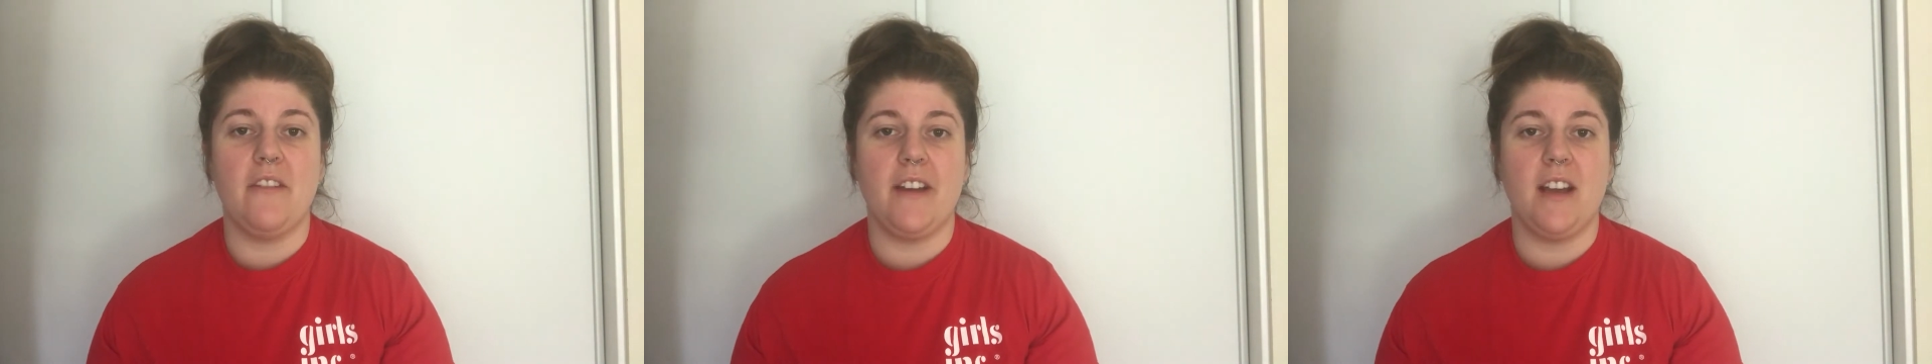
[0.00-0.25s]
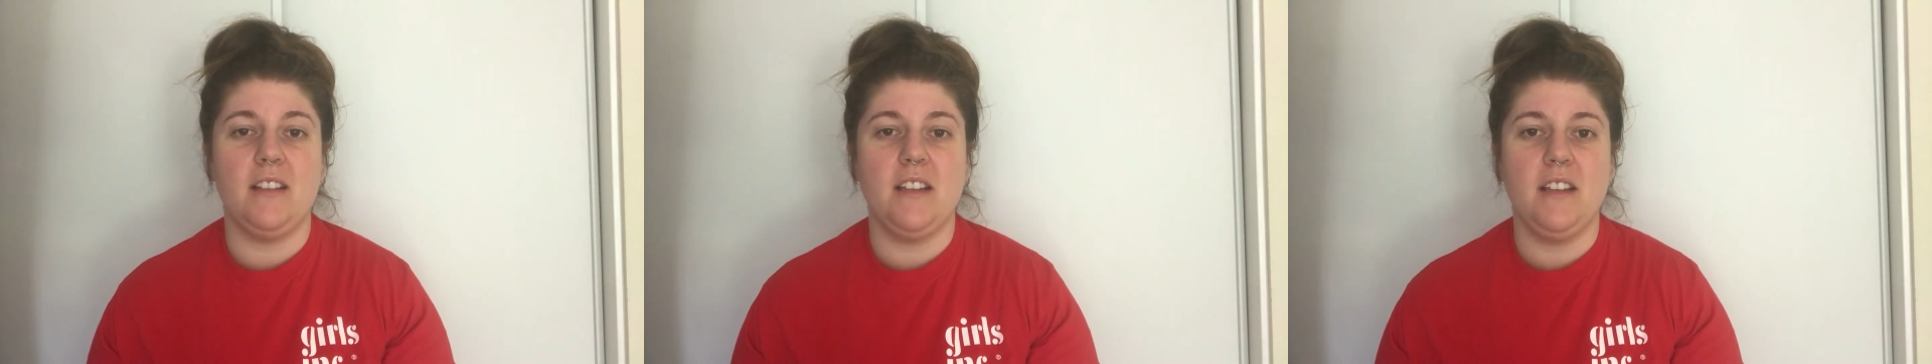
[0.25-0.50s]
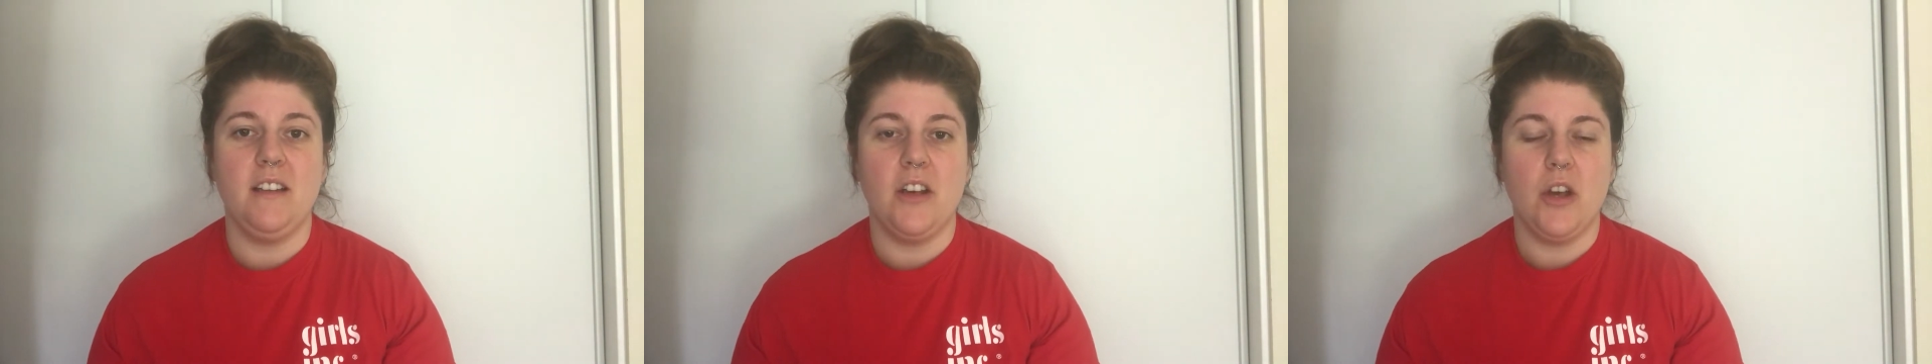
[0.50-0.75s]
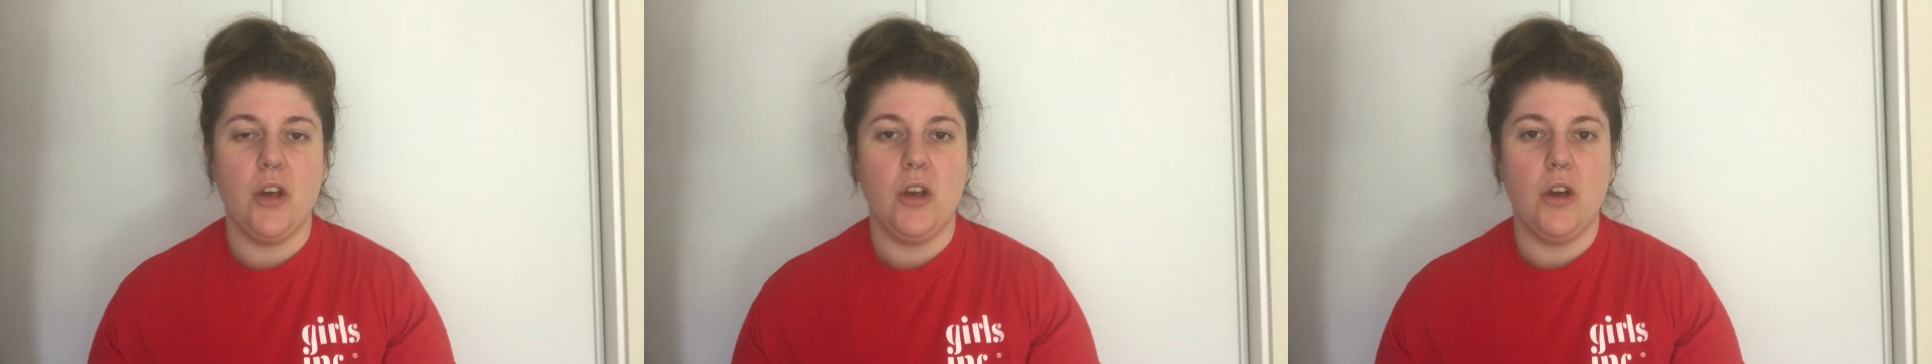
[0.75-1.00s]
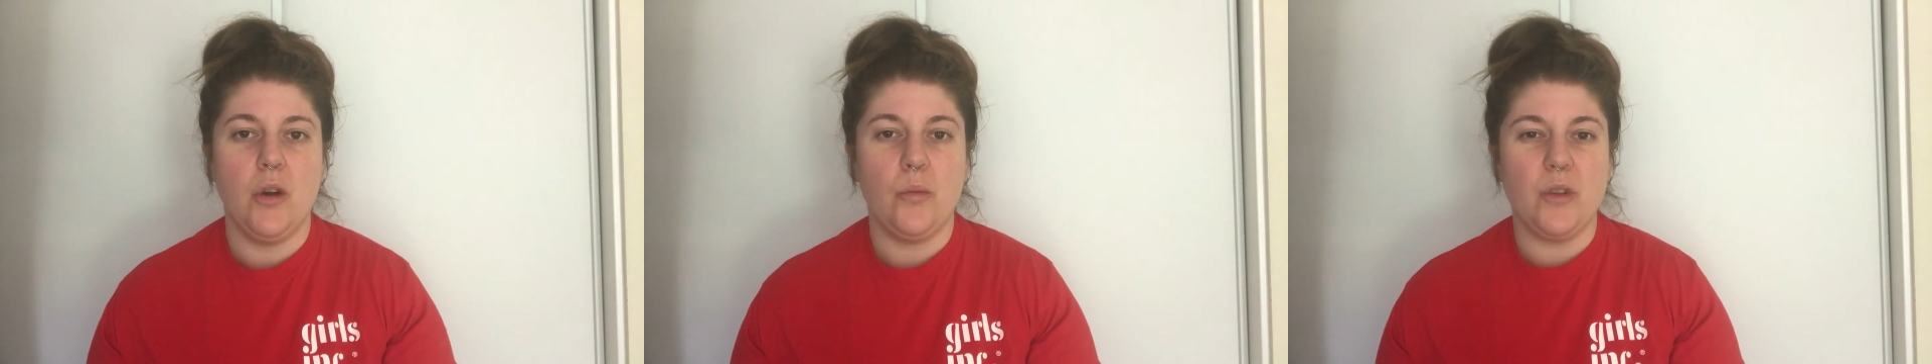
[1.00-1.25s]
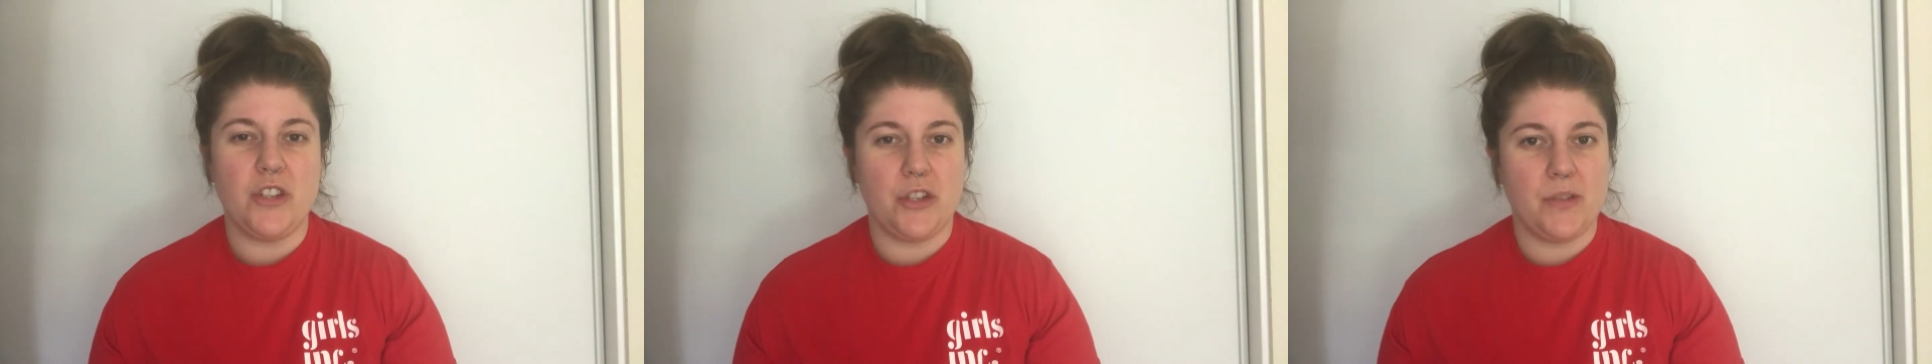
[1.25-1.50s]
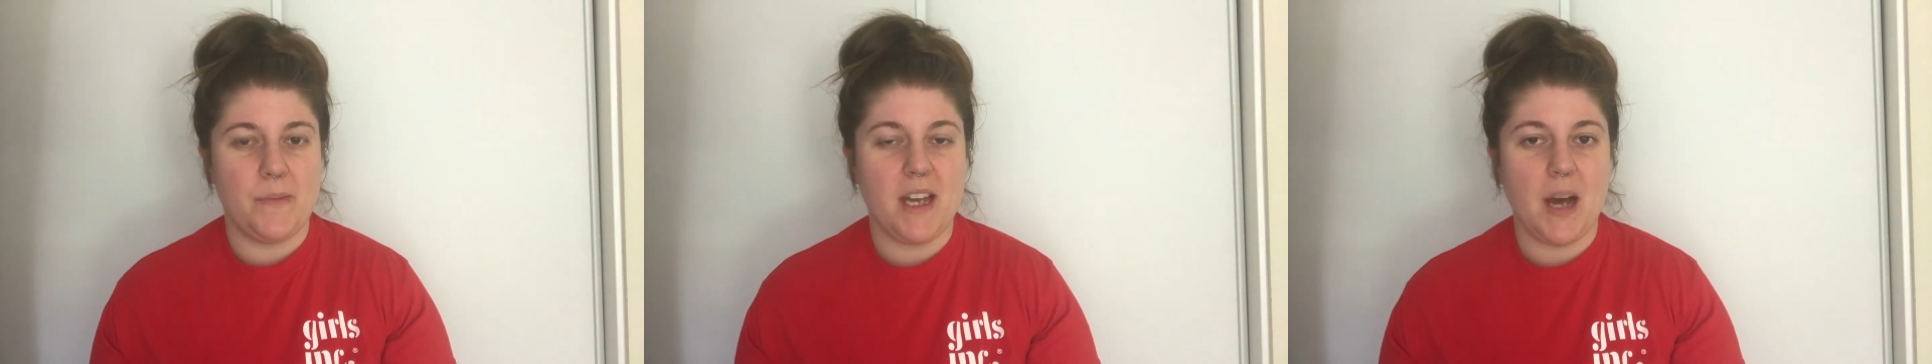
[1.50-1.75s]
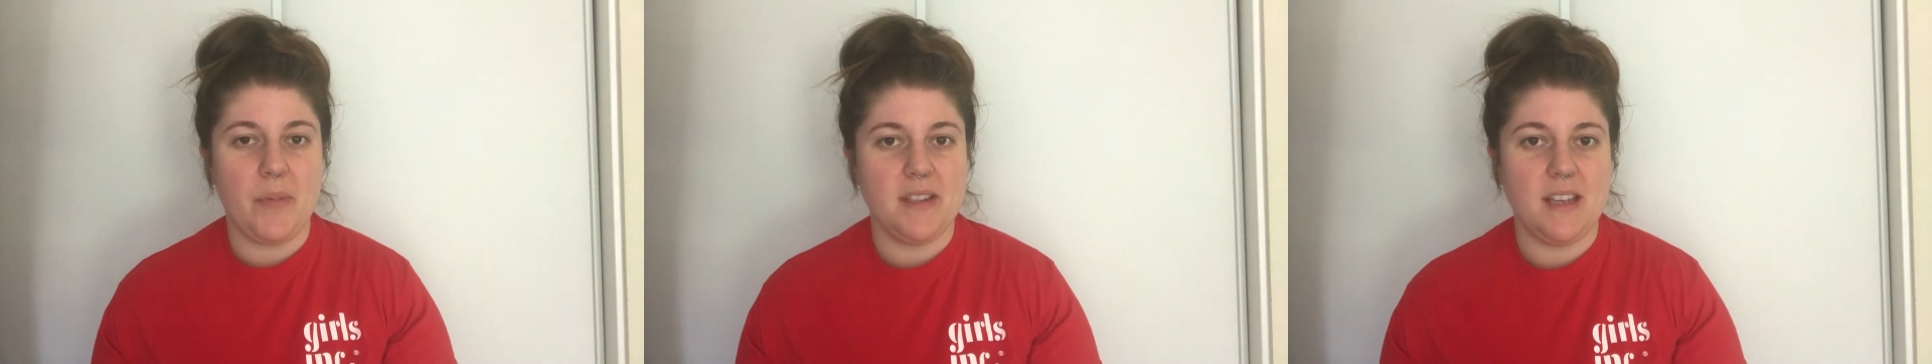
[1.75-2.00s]
unfairly, would you
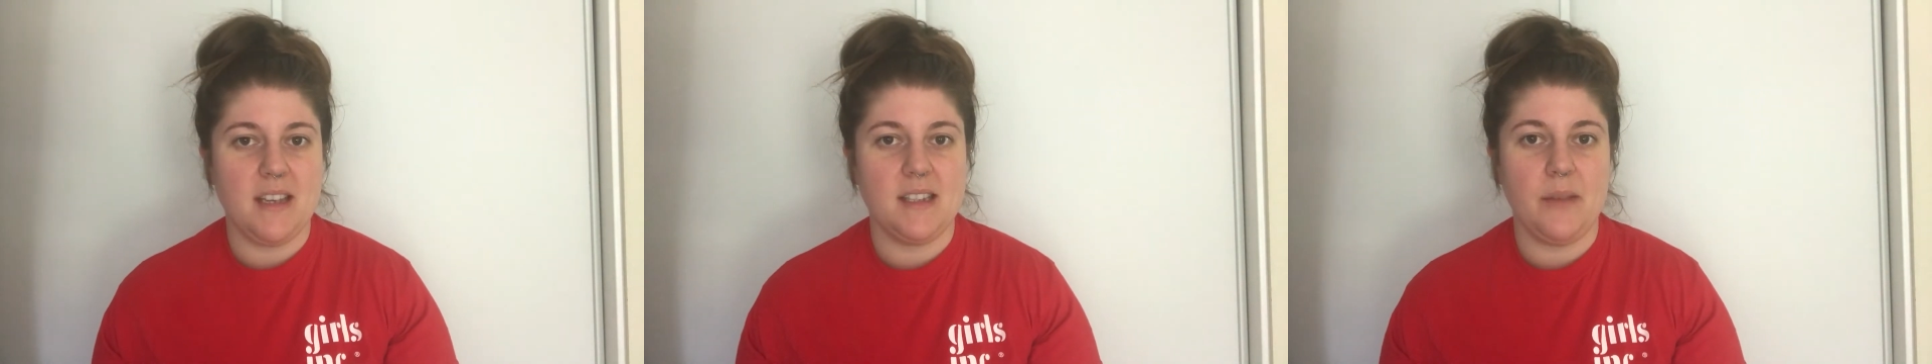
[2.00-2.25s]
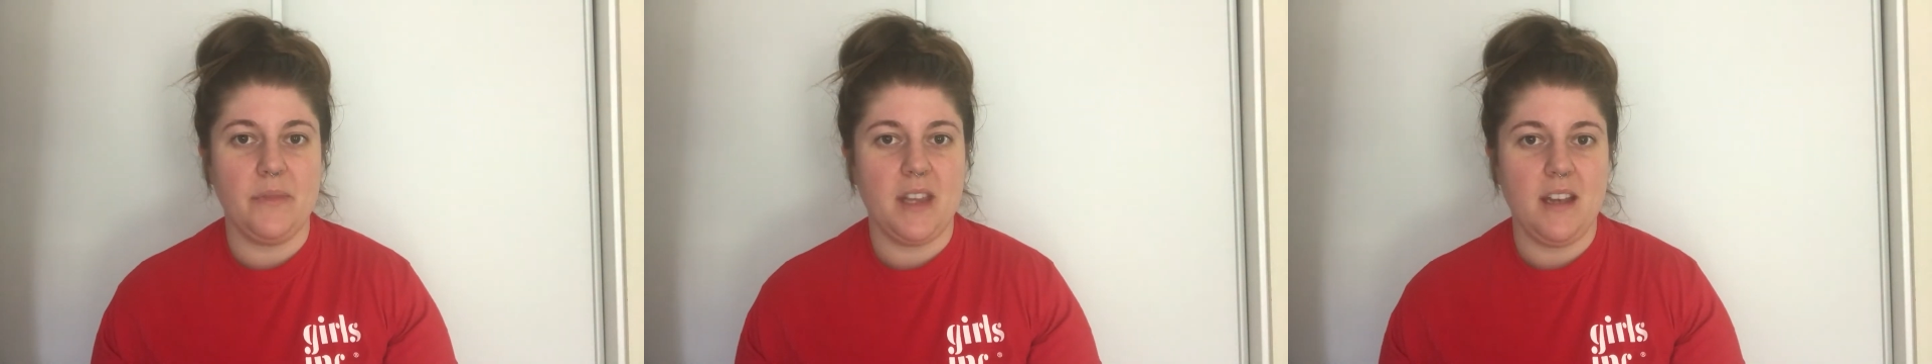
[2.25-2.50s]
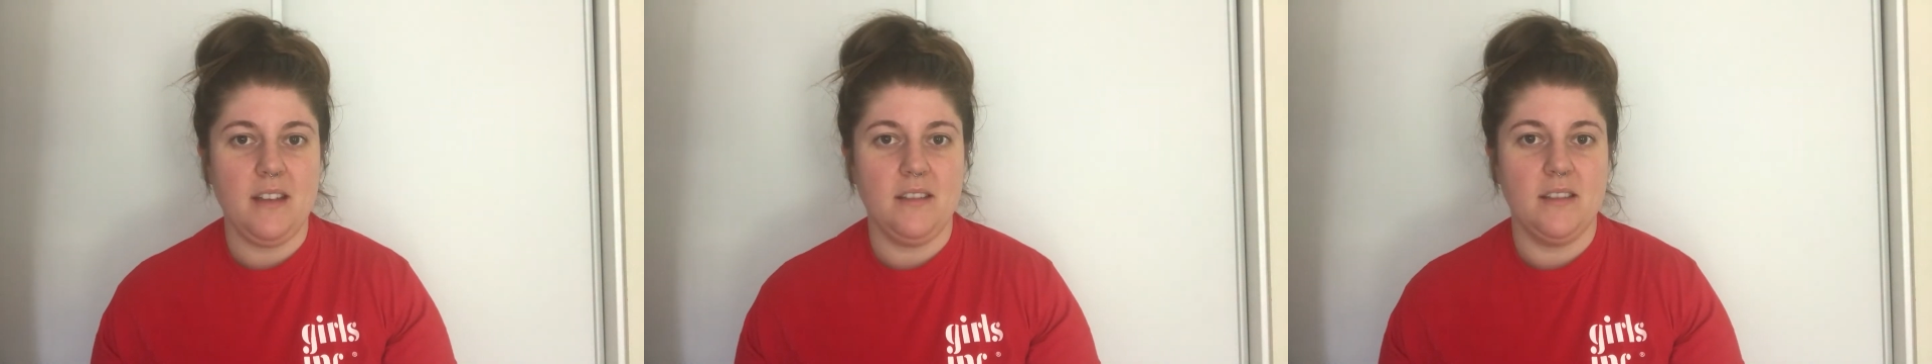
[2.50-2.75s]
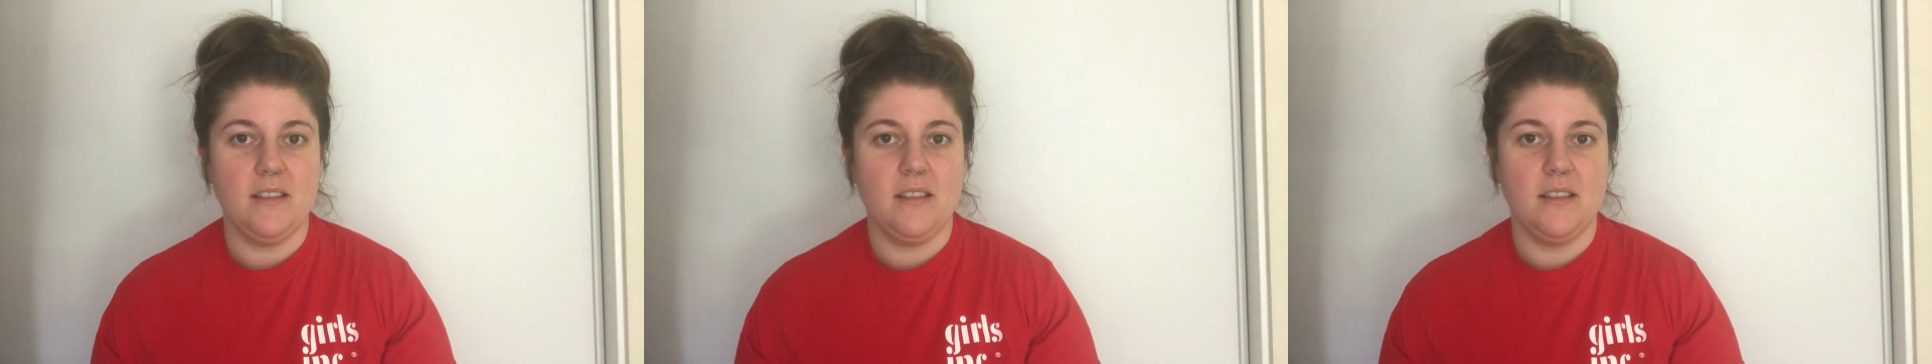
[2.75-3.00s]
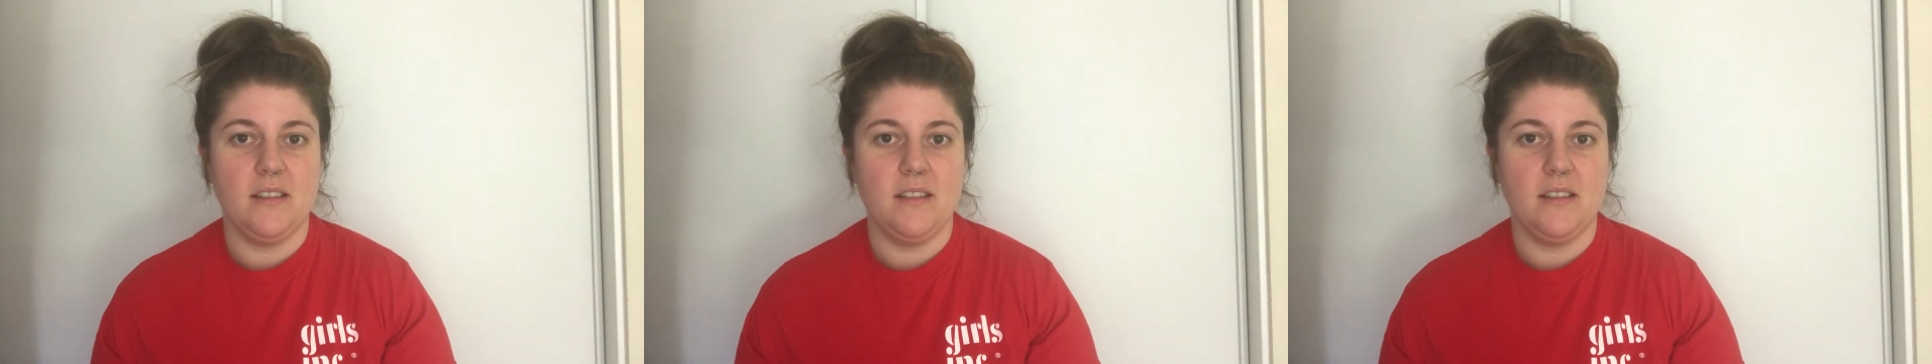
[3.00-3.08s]
speak up and say something?